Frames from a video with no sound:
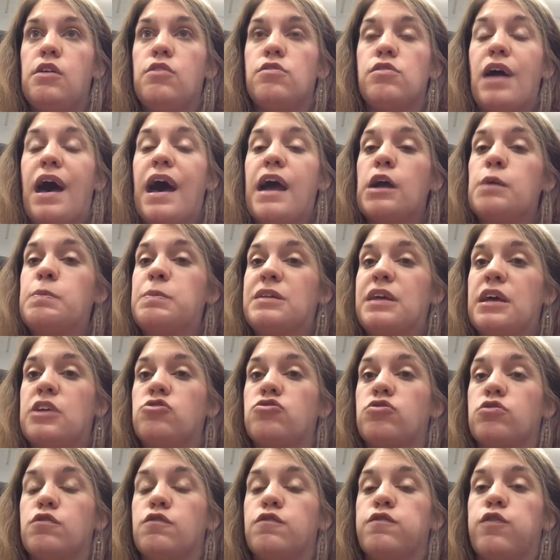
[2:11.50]
there's a higher
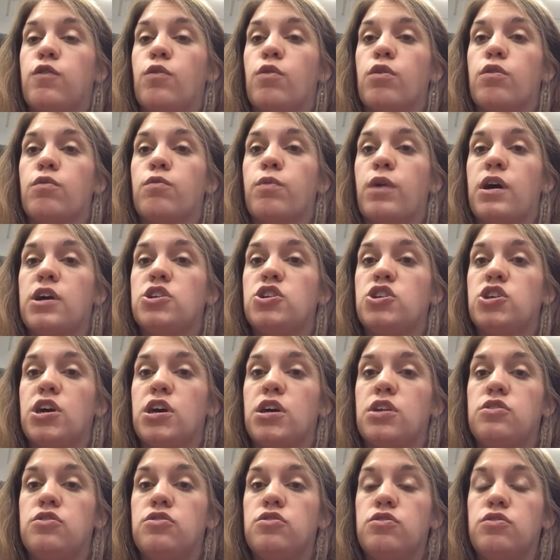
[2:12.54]
potential for
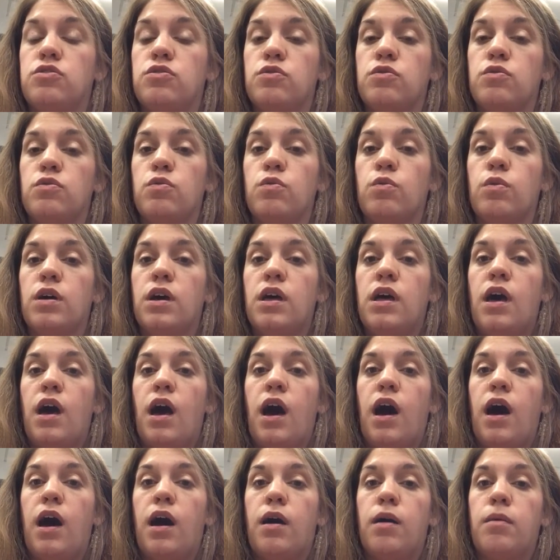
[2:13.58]
Russia to
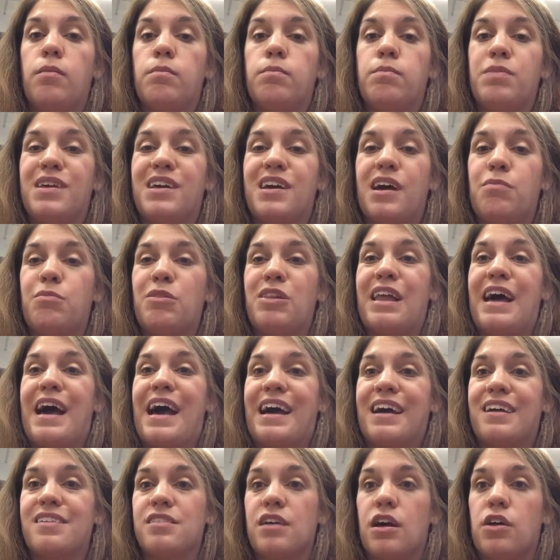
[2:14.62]
um, become
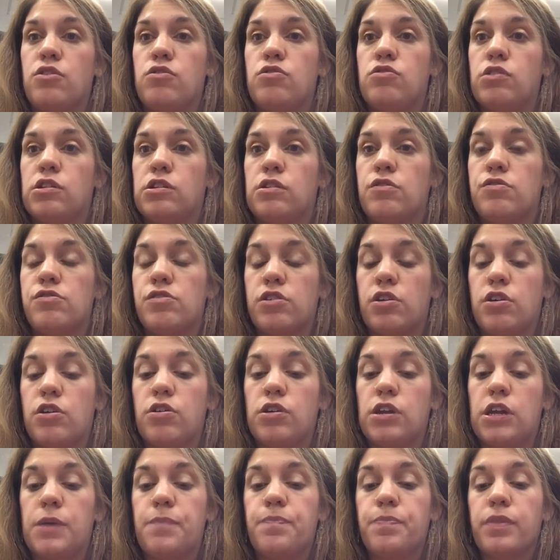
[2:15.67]
lax on nuclear
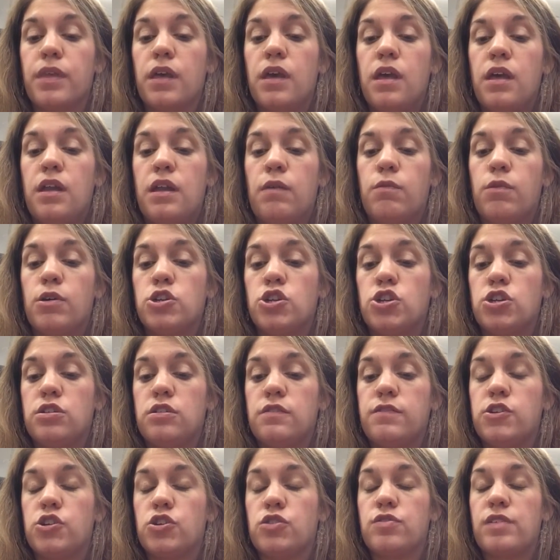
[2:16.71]
security. Now,
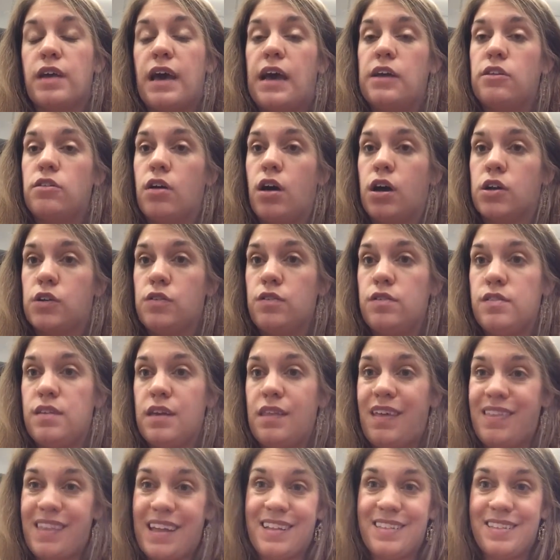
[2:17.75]
Russian officials I talked to
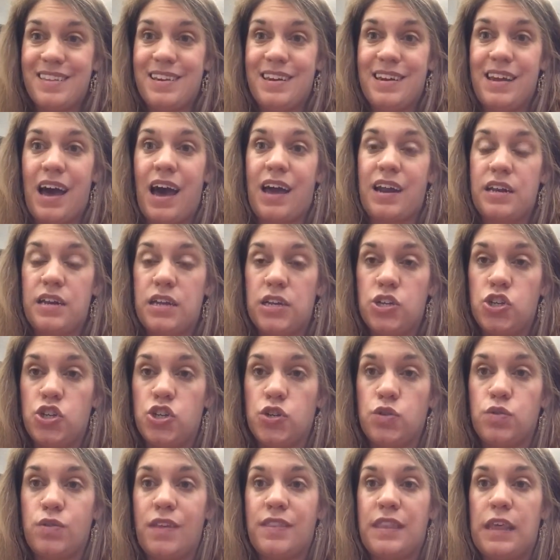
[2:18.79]
said that that's not an
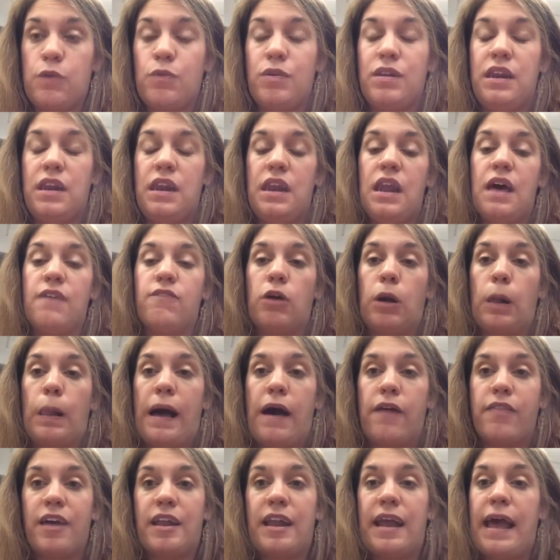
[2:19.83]
issue, that they would never
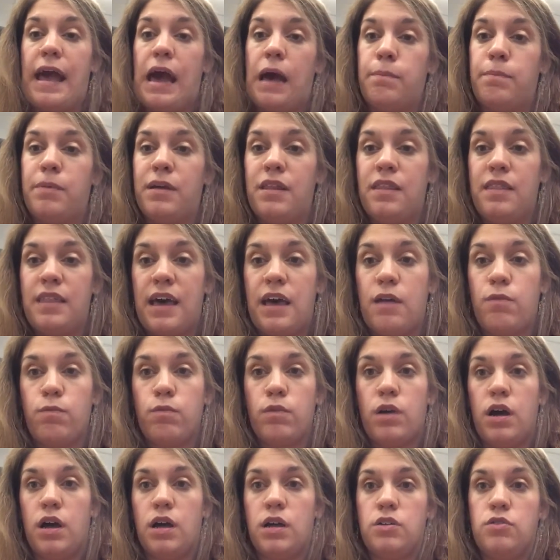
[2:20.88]
allow that to happen, that
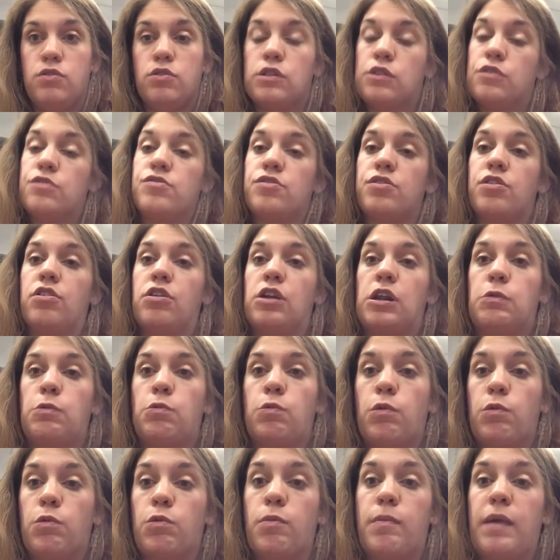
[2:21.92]
uh, nuclear security
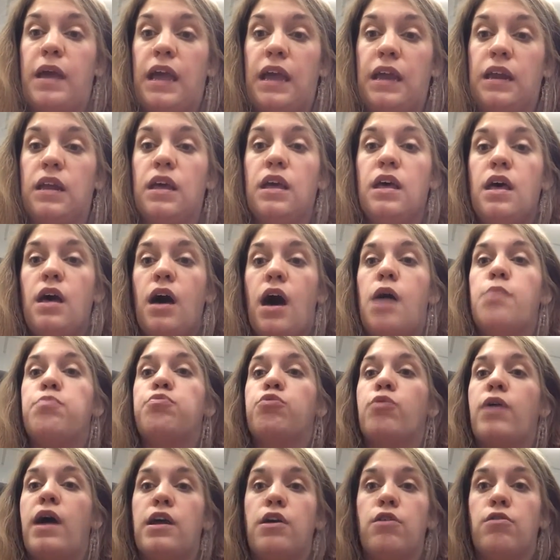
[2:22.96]
will remain a
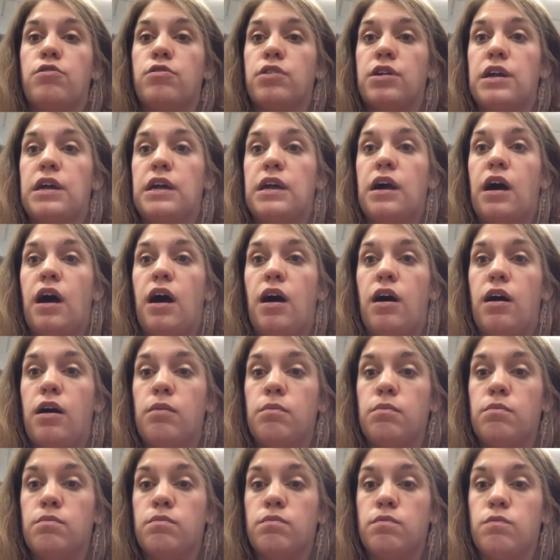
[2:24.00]
priority
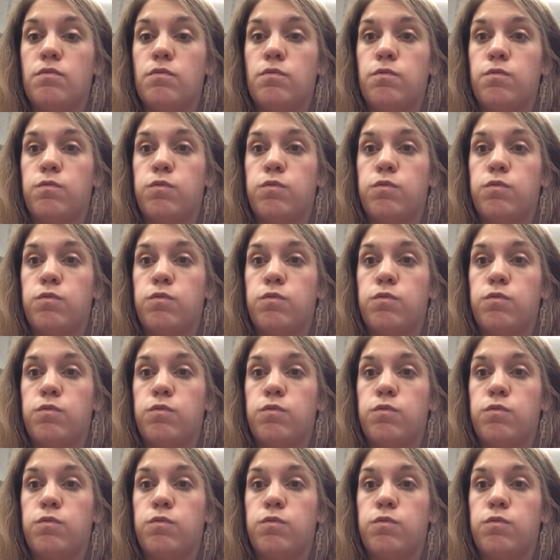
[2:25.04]
um,